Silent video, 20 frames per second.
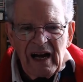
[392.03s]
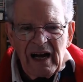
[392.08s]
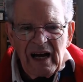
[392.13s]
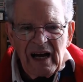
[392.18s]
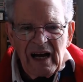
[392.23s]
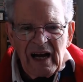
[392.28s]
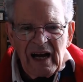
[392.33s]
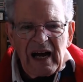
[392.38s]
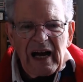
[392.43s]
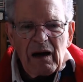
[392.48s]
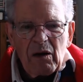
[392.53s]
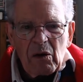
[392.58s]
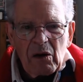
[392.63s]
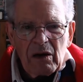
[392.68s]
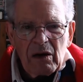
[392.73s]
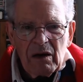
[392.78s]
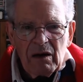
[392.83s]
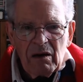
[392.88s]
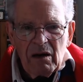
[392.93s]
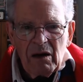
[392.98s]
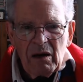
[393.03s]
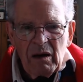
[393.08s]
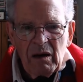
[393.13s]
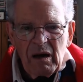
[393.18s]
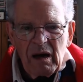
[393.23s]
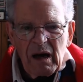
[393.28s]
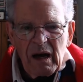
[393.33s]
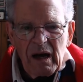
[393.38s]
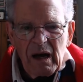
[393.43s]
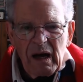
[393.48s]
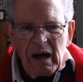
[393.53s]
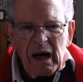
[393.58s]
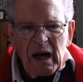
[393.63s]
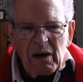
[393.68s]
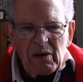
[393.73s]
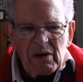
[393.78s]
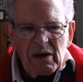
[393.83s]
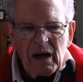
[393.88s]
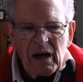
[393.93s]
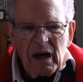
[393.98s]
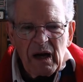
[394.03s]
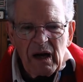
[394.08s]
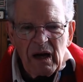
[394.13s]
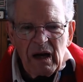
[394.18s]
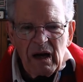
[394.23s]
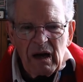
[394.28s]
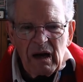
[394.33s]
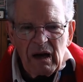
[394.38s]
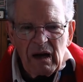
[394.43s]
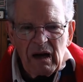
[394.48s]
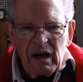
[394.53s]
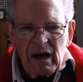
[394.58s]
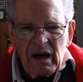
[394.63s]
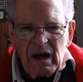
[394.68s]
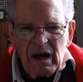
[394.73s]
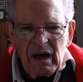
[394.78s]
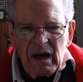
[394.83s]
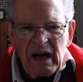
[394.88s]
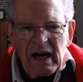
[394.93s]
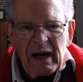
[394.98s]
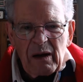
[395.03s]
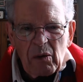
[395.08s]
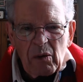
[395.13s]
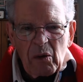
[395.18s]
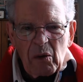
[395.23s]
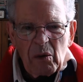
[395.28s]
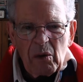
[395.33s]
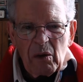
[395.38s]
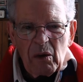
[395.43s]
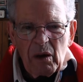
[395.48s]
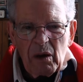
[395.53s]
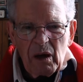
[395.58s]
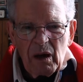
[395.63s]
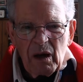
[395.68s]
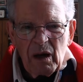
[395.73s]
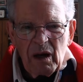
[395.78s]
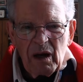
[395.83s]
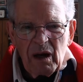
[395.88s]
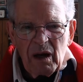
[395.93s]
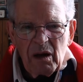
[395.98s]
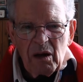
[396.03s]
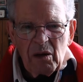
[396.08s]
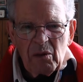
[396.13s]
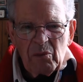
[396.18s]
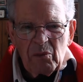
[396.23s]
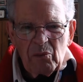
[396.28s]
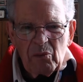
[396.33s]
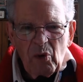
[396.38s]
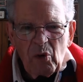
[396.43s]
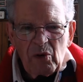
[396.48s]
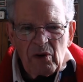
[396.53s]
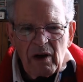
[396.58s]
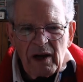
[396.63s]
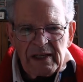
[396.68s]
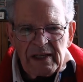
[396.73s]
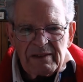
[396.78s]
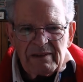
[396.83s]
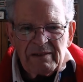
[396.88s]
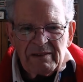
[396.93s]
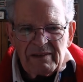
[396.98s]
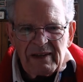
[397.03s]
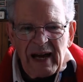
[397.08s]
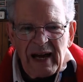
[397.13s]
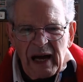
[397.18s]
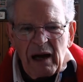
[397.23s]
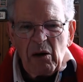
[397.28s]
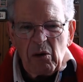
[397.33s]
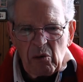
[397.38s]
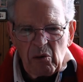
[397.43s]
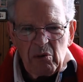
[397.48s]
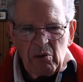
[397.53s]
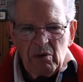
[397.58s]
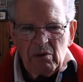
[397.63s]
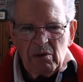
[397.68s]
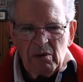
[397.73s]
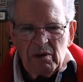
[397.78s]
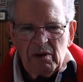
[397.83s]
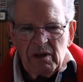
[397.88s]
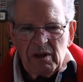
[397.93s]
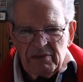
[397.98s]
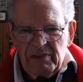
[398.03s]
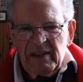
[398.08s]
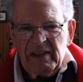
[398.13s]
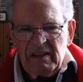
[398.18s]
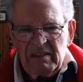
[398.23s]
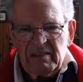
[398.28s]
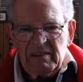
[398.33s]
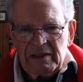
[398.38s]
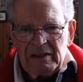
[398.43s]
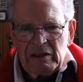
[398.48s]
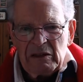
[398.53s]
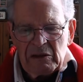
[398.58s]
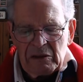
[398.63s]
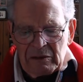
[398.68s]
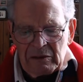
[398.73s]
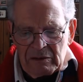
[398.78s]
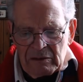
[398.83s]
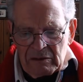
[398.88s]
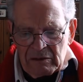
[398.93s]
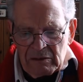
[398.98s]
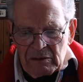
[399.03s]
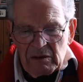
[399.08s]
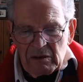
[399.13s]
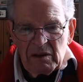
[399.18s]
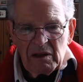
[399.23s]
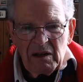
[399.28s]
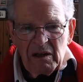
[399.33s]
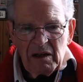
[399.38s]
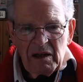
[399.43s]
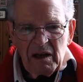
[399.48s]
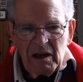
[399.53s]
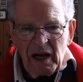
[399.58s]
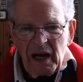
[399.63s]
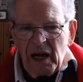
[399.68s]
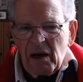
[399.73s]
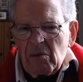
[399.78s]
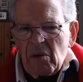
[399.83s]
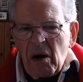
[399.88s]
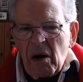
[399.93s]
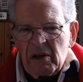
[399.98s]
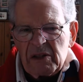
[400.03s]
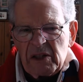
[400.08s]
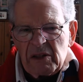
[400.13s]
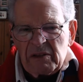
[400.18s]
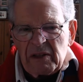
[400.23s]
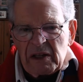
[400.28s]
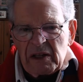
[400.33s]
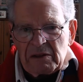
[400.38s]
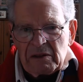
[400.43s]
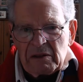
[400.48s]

how how how more like how, if anything. How are you then?